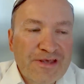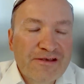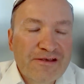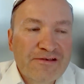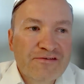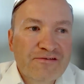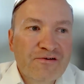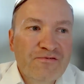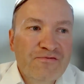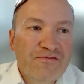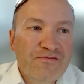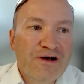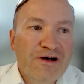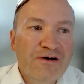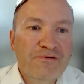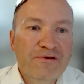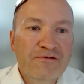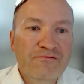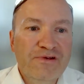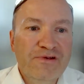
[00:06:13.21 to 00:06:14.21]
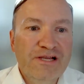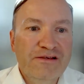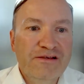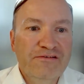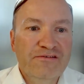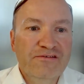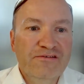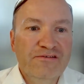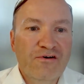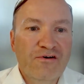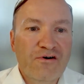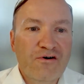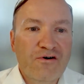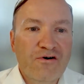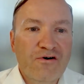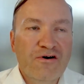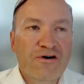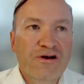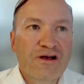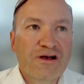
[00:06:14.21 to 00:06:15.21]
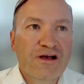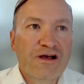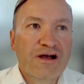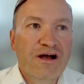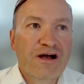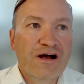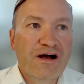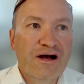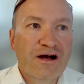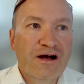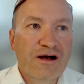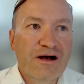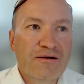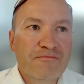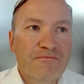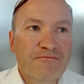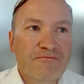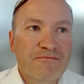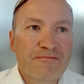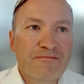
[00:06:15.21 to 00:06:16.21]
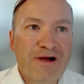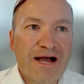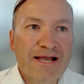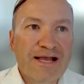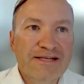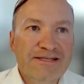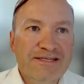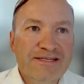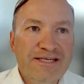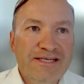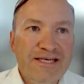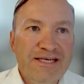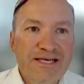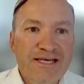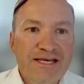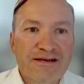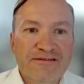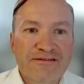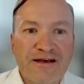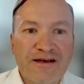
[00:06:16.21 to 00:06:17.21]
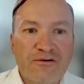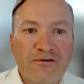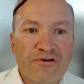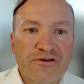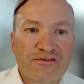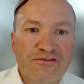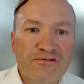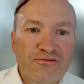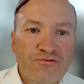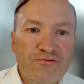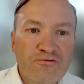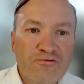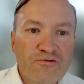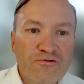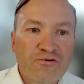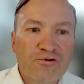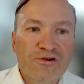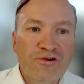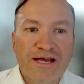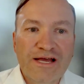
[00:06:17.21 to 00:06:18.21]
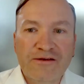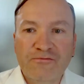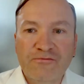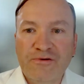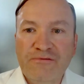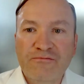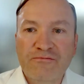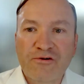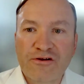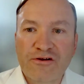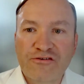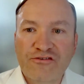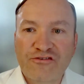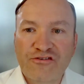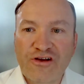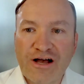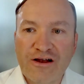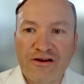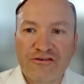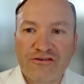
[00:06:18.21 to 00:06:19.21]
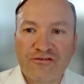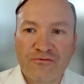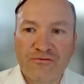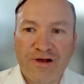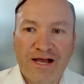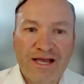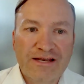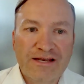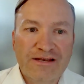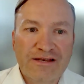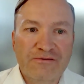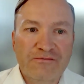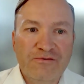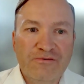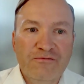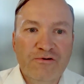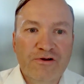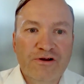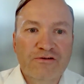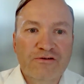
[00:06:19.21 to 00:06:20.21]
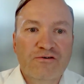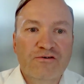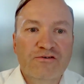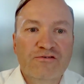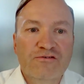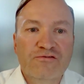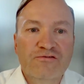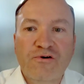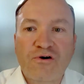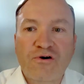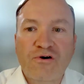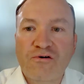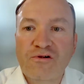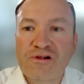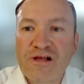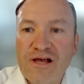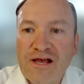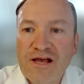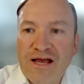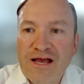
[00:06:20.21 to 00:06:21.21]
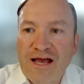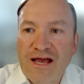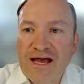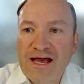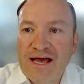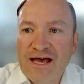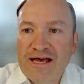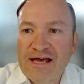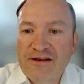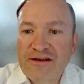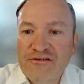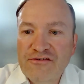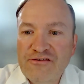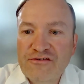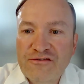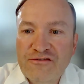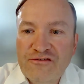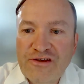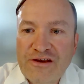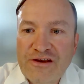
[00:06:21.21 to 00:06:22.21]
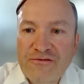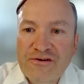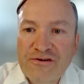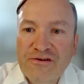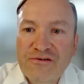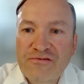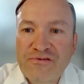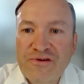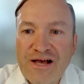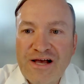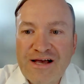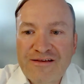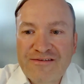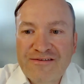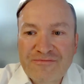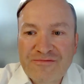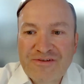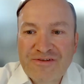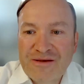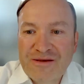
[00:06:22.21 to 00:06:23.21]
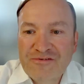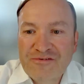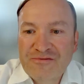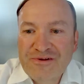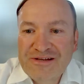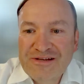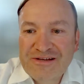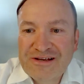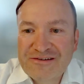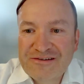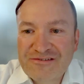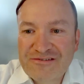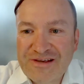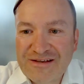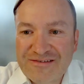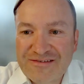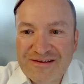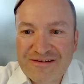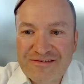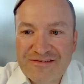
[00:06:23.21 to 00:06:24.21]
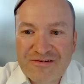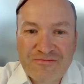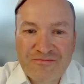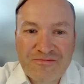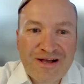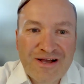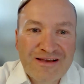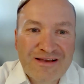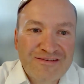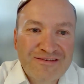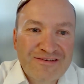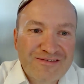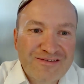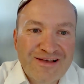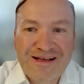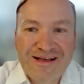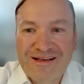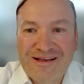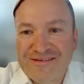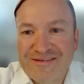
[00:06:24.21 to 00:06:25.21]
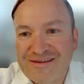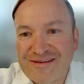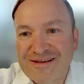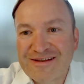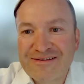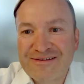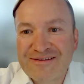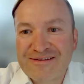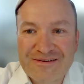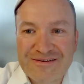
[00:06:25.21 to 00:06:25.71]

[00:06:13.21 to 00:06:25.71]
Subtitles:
so far we really saw IT as our tool and we were in charge, right? And we were in control. And generative AI sometimes really does things that surprises us, and